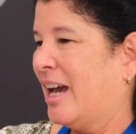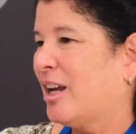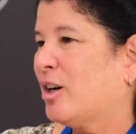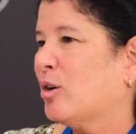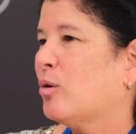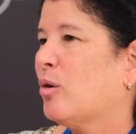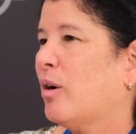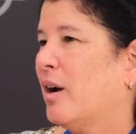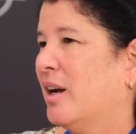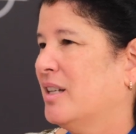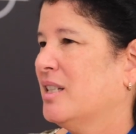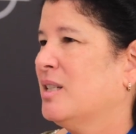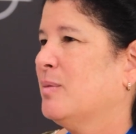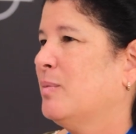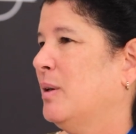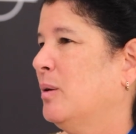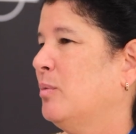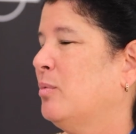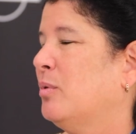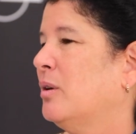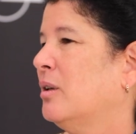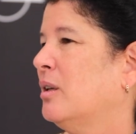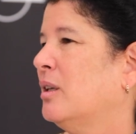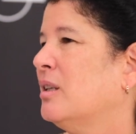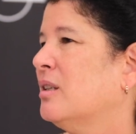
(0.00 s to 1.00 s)
categorize
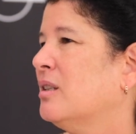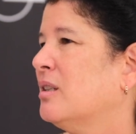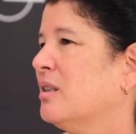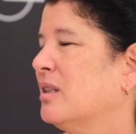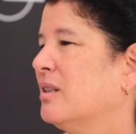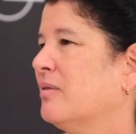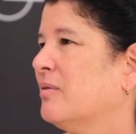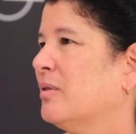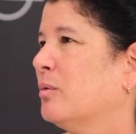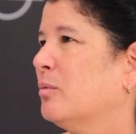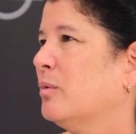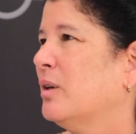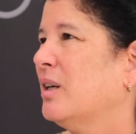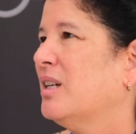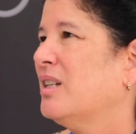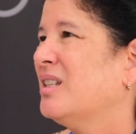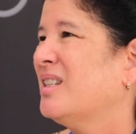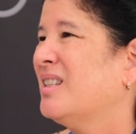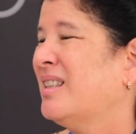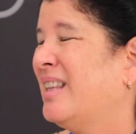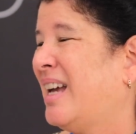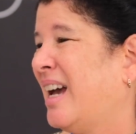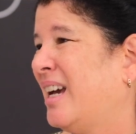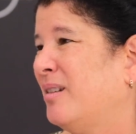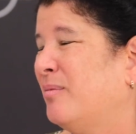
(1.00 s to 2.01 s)
people into different
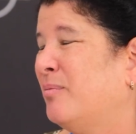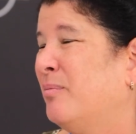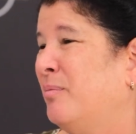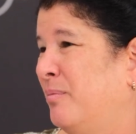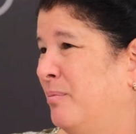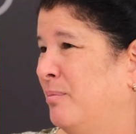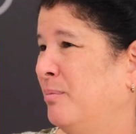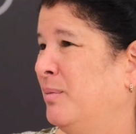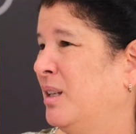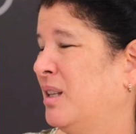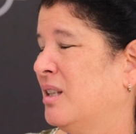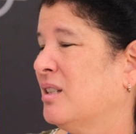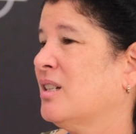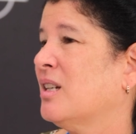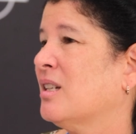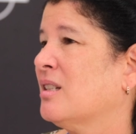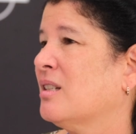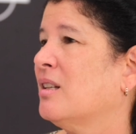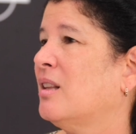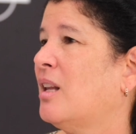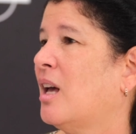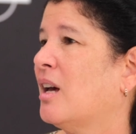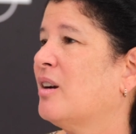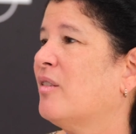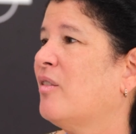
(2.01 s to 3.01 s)
ways. That myth
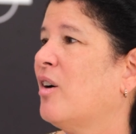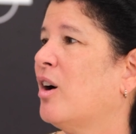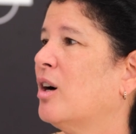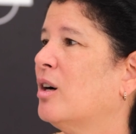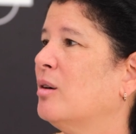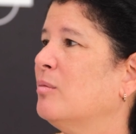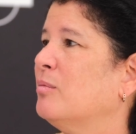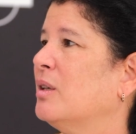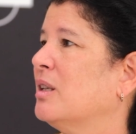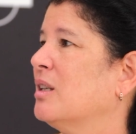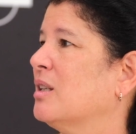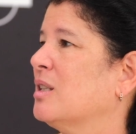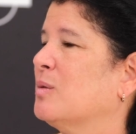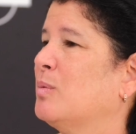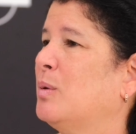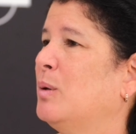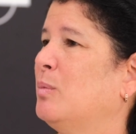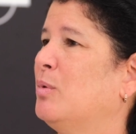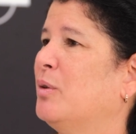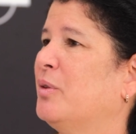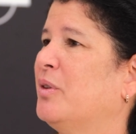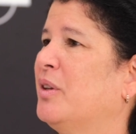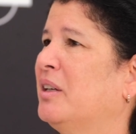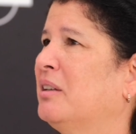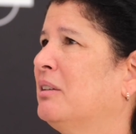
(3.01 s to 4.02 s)
does a lot of harm
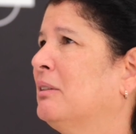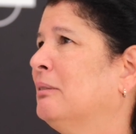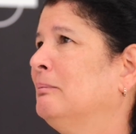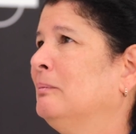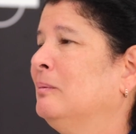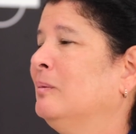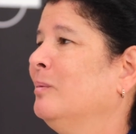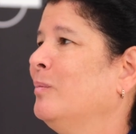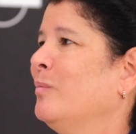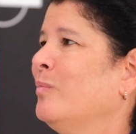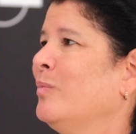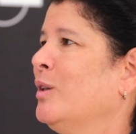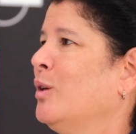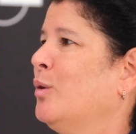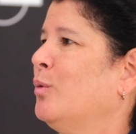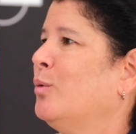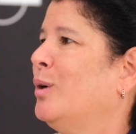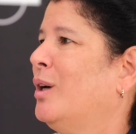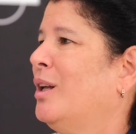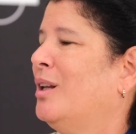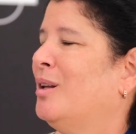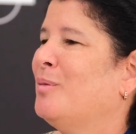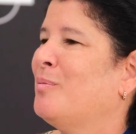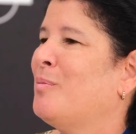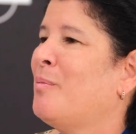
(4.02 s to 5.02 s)
because people think,
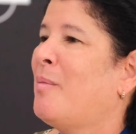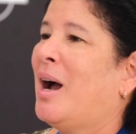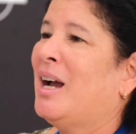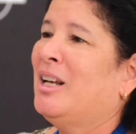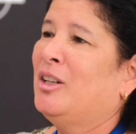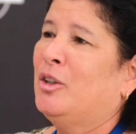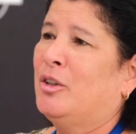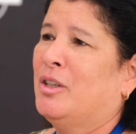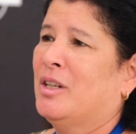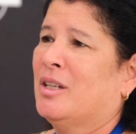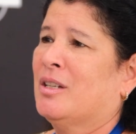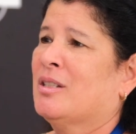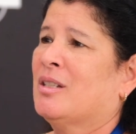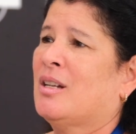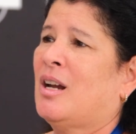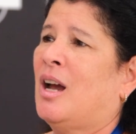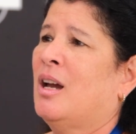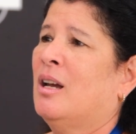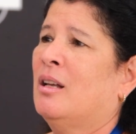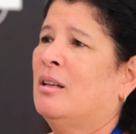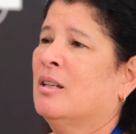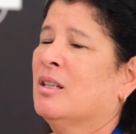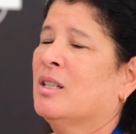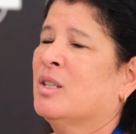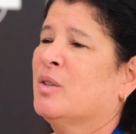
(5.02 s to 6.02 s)
well, my learning
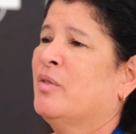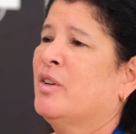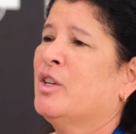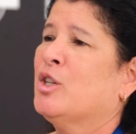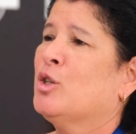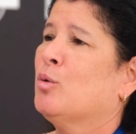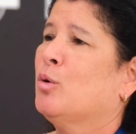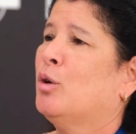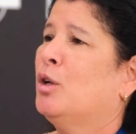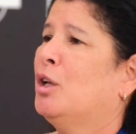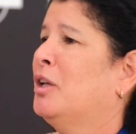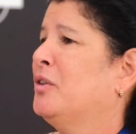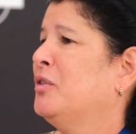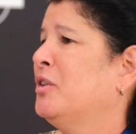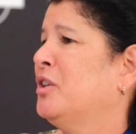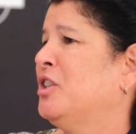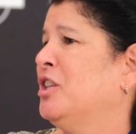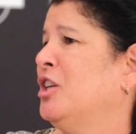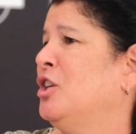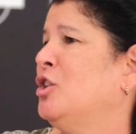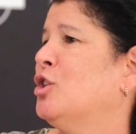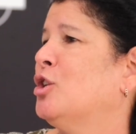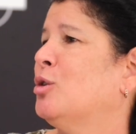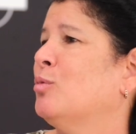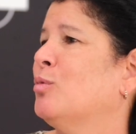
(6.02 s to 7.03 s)
style is visual
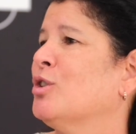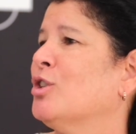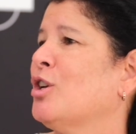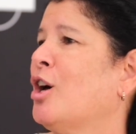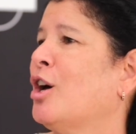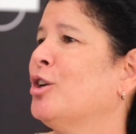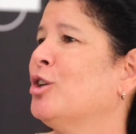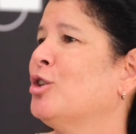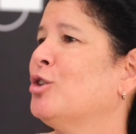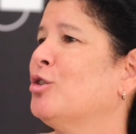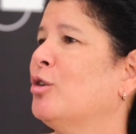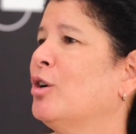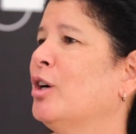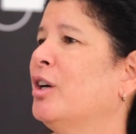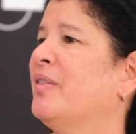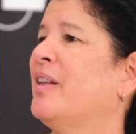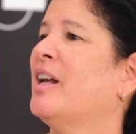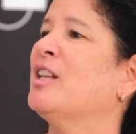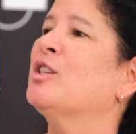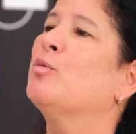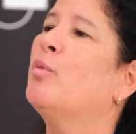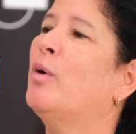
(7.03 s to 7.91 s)
and the teacher was auditory,